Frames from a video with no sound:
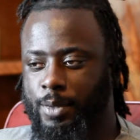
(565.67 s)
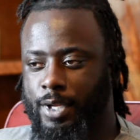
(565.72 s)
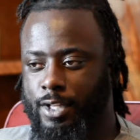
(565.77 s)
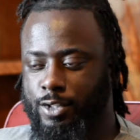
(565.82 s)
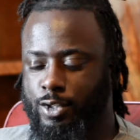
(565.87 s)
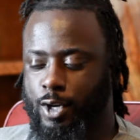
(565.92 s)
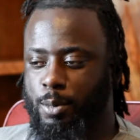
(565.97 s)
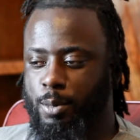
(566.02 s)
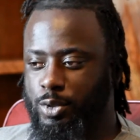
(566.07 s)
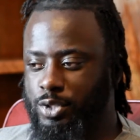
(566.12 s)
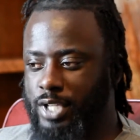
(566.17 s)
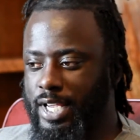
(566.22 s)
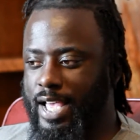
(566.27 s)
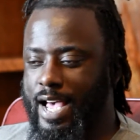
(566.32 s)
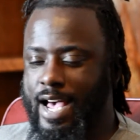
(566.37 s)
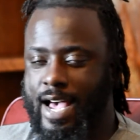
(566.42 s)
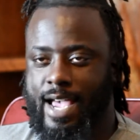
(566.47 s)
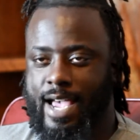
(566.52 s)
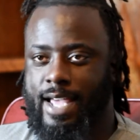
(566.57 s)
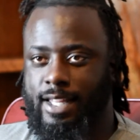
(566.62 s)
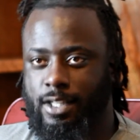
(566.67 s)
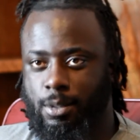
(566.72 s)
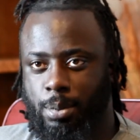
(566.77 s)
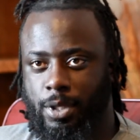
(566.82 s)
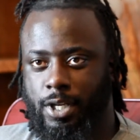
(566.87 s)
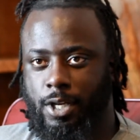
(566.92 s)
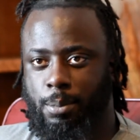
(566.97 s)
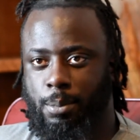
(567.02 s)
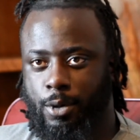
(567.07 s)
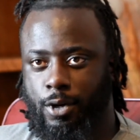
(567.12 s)
It's almost like I had to
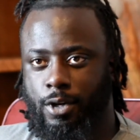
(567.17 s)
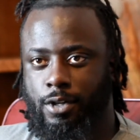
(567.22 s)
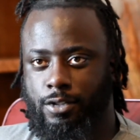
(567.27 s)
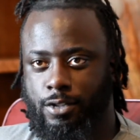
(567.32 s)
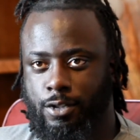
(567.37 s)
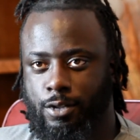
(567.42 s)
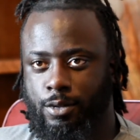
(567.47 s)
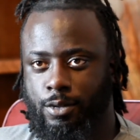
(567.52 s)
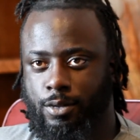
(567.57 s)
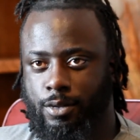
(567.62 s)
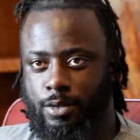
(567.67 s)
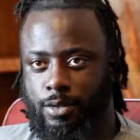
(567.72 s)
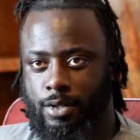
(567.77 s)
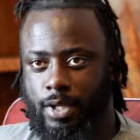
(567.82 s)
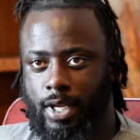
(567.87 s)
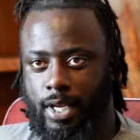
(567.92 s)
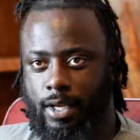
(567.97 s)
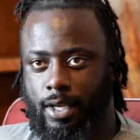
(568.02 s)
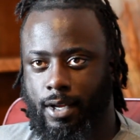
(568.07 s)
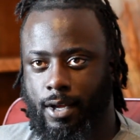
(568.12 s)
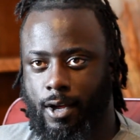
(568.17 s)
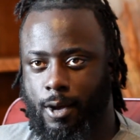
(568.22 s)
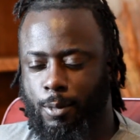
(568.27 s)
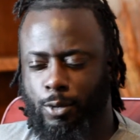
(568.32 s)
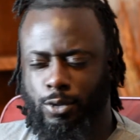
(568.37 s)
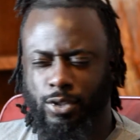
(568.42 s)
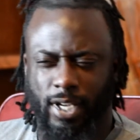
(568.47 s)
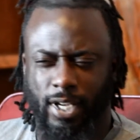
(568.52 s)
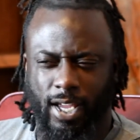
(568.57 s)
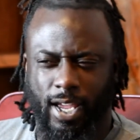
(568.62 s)
play a part, too, like
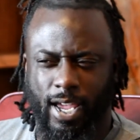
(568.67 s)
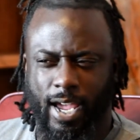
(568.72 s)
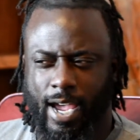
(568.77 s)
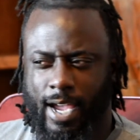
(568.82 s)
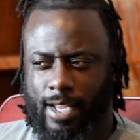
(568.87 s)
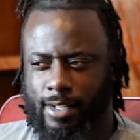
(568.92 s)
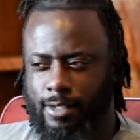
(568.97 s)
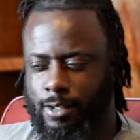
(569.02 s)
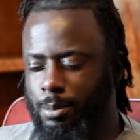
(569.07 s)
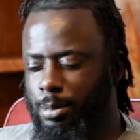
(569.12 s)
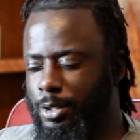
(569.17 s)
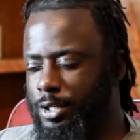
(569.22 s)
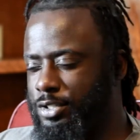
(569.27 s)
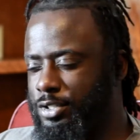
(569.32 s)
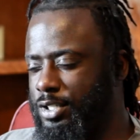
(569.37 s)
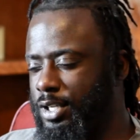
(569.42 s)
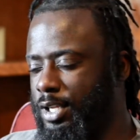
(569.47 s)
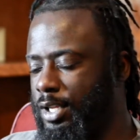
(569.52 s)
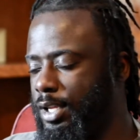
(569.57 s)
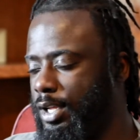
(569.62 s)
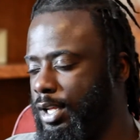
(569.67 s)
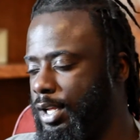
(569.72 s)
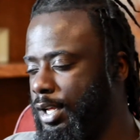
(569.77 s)
almost like an actor, per se,